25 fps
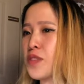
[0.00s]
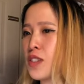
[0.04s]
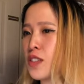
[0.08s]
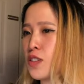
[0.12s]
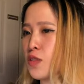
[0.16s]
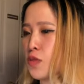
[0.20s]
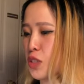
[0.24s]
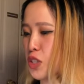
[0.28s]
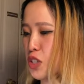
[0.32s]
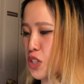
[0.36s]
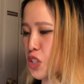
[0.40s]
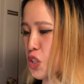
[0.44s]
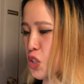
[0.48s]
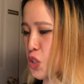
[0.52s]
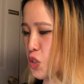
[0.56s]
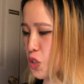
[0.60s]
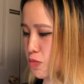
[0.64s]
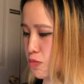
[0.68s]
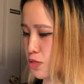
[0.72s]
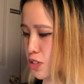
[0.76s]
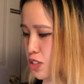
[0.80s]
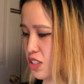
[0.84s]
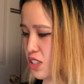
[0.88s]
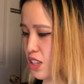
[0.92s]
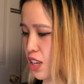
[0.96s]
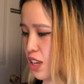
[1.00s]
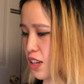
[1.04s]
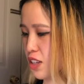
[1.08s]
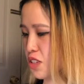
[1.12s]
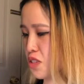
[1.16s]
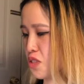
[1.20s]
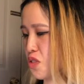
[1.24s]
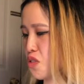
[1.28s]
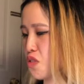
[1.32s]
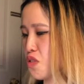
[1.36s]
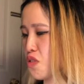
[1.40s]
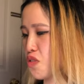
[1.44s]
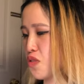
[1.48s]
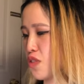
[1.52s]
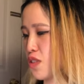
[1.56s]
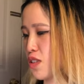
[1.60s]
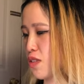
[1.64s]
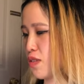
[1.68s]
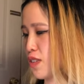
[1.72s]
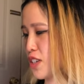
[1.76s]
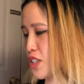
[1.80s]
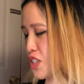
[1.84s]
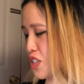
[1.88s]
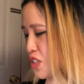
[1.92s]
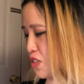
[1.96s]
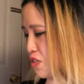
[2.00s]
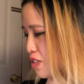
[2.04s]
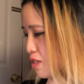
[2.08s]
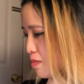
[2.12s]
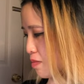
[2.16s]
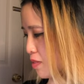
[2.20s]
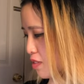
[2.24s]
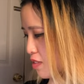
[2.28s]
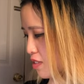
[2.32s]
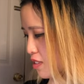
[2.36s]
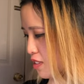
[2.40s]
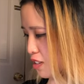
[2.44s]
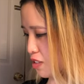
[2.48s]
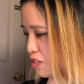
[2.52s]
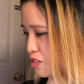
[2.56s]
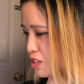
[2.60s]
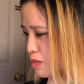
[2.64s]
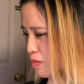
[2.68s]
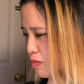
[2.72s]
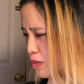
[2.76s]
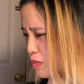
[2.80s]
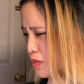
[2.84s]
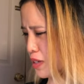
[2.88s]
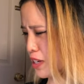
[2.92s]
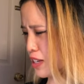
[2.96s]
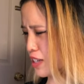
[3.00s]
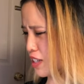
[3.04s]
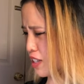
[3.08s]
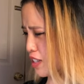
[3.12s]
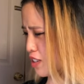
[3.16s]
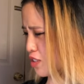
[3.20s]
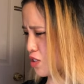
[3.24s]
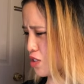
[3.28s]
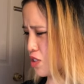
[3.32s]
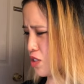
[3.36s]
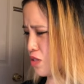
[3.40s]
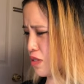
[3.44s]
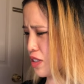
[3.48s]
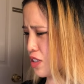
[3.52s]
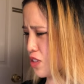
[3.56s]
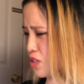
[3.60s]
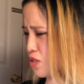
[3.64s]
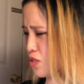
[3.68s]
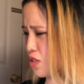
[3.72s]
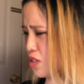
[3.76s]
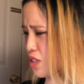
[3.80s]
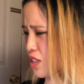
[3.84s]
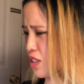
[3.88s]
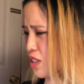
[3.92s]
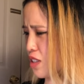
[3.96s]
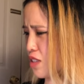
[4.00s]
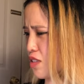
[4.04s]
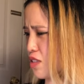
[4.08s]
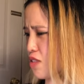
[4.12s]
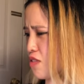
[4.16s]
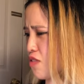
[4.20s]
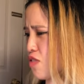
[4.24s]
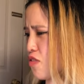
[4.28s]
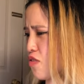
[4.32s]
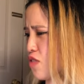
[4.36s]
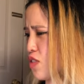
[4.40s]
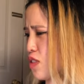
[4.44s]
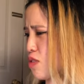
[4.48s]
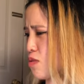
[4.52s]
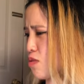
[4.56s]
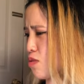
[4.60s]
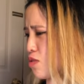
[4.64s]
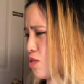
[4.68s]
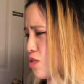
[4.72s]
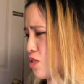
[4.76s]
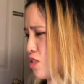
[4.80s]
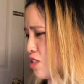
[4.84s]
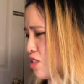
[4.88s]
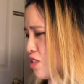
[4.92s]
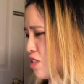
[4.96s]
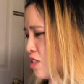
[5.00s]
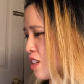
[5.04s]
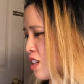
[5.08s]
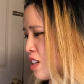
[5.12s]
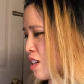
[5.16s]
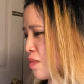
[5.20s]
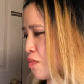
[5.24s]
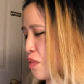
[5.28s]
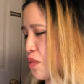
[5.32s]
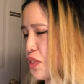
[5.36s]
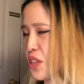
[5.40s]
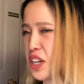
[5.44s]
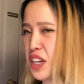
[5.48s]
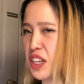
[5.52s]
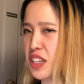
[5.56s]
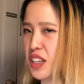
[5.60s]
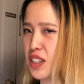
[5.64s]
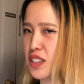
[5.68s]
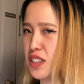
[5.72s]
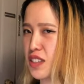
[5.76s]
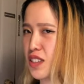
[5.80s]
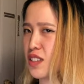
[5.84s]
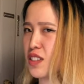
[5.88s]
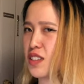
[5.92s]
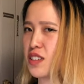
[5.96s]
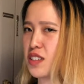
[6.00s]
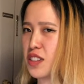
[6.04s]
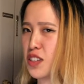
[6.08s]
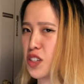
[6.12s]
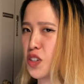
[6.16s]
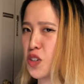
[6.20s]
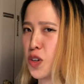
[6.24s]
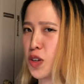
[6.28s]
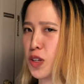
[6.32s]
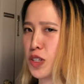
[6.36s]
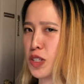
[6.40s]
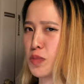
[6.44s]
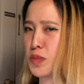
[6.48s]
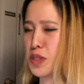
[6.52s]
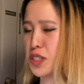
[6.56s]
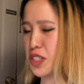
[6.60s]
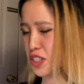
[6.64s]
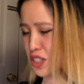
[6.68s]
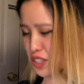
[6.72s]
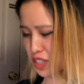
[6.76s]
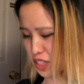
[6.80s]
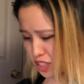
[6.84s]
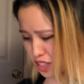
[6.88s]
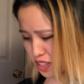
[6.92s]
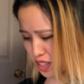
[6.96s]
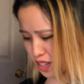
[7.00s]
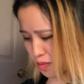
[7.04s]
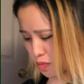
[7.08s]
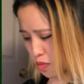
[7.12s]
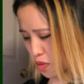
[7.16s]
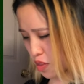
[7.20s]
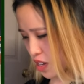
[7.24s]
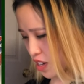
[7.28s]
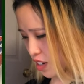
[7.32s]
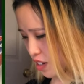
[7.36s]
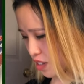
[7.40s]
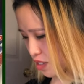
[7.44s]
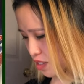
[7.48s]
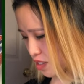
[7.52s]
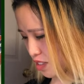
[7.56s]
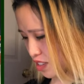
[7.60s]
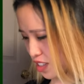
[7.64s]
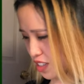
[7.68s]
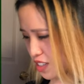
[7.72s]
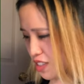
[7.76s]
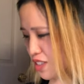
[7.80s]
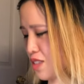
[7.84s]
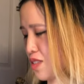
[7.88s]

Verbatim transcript: When Kyurem just takes over Reshiram and Zekrom's body, it's so interesting. They just fuse. But then again, Necrozma does the same thing, doesn't it?